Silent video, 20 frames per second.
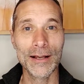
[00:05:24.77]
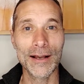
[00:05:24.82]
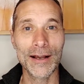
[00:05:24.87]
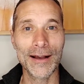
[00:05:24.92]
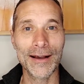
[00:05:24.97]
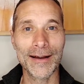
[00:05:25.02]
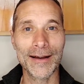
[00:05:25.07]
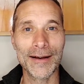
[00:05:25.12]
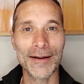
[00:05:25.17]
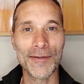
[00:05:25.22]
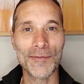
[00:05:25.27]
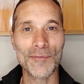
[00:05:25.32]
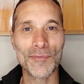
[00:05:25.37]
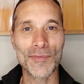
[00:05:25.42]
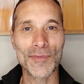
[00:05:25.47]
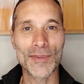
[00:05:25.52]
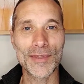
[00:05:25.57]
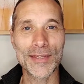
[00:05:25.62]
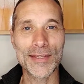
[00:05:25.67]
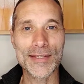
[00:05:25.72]

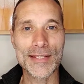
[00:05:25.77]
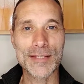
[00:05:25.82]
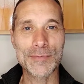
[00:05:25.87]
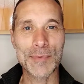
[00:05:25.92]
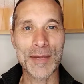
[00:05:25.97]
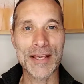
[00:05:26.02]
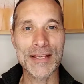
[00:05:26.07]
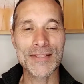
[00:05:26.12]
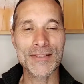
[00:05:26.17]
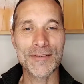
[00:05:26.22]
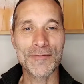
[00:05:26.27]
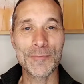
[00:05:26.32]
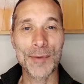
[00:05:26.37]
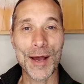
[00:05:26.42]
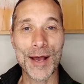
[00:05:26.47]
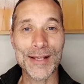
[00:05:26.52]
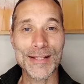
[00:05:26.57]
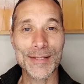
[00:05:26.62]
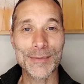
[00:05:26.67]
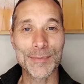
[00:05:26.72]
the space of
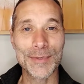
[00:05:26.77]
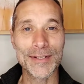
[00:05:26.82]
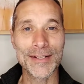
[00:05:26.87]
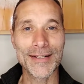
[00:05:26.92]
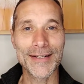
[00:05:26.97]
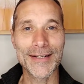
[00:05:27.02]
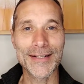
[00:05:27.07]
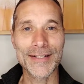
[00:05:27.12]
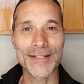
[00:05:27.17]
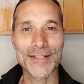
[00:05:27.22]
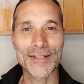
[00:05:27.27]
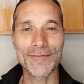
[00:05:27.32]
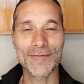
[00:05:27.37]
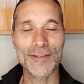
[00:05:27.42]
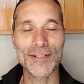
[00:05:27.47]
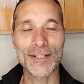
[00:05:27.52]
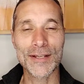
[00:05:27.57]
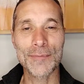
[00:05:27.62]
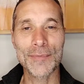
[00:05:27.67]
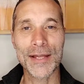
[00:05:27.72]
possibilities for
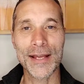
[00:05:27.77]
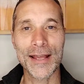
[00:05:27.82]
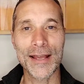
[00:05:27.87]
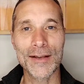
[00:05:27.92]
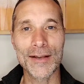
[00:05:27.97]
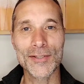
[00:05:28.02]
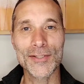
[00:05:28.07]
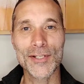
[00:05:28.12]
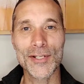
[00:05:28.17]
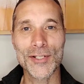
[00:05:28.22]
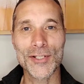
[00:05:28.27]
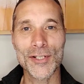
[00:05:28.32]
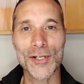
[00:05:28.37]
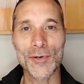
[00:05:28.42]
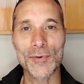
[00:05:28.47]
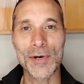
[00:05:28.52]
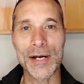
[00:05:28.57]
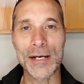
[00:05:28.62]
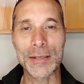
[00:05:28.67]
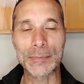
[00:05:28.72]
something else to
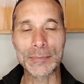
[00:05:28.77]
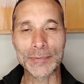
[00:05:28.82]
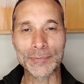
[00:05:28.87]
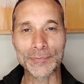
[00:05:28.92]
show up.